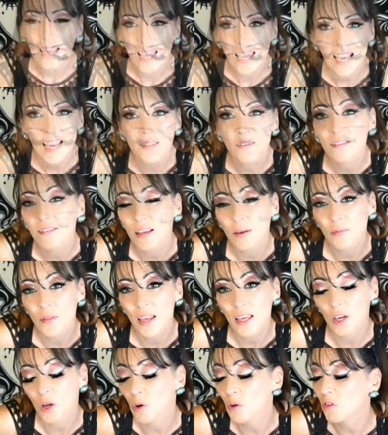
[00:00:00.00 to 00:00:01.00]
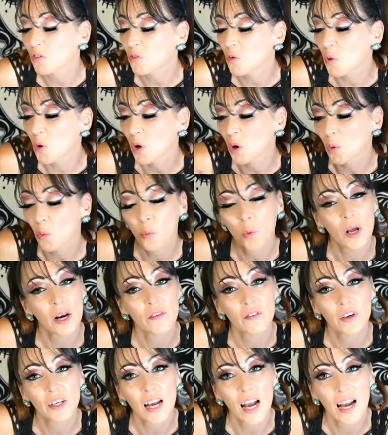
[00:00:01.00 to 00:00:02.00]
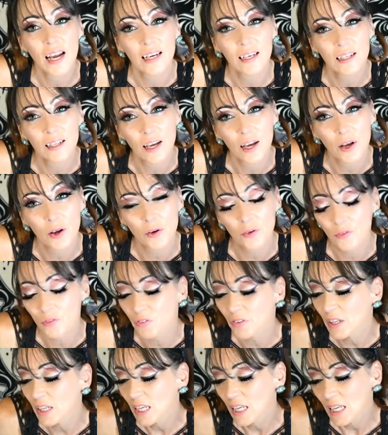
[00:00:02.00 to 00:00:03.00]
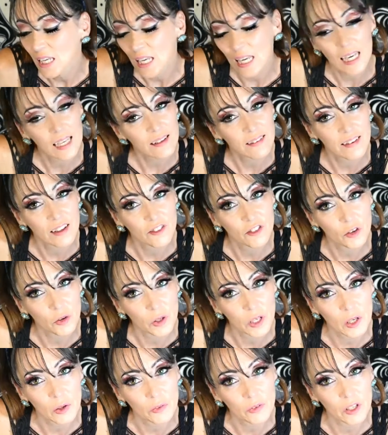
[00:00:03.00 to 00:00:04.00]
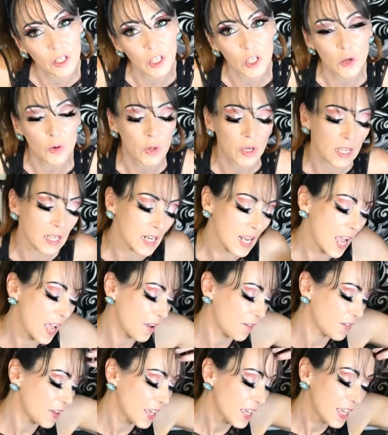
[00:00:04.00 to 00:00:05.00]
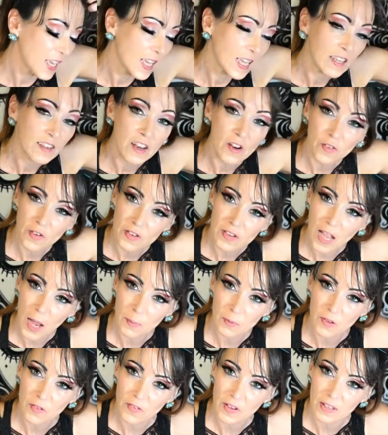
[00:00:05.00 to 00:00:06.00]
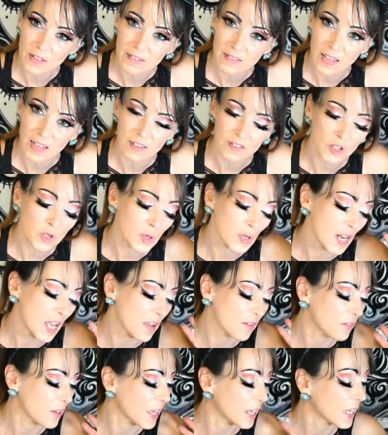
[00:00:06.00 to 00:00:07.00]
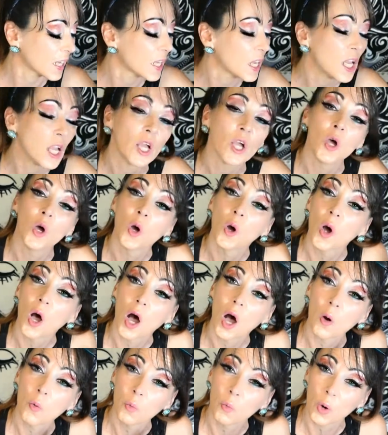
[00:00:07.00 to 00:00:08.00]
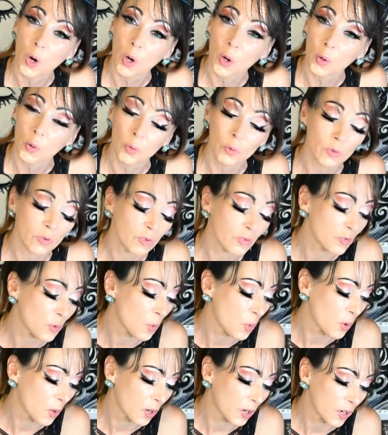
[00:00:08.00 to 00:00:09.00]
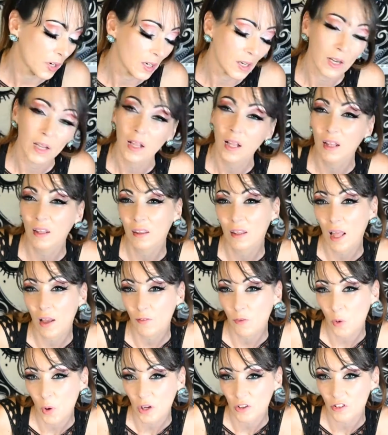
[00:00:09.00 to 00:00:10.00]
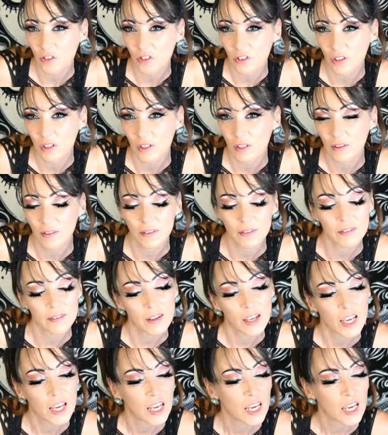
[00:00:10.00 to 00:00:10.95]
And the same thing goes for whatever kind of incense you're using. You can have different types of incense. You can have like a rose for love questions.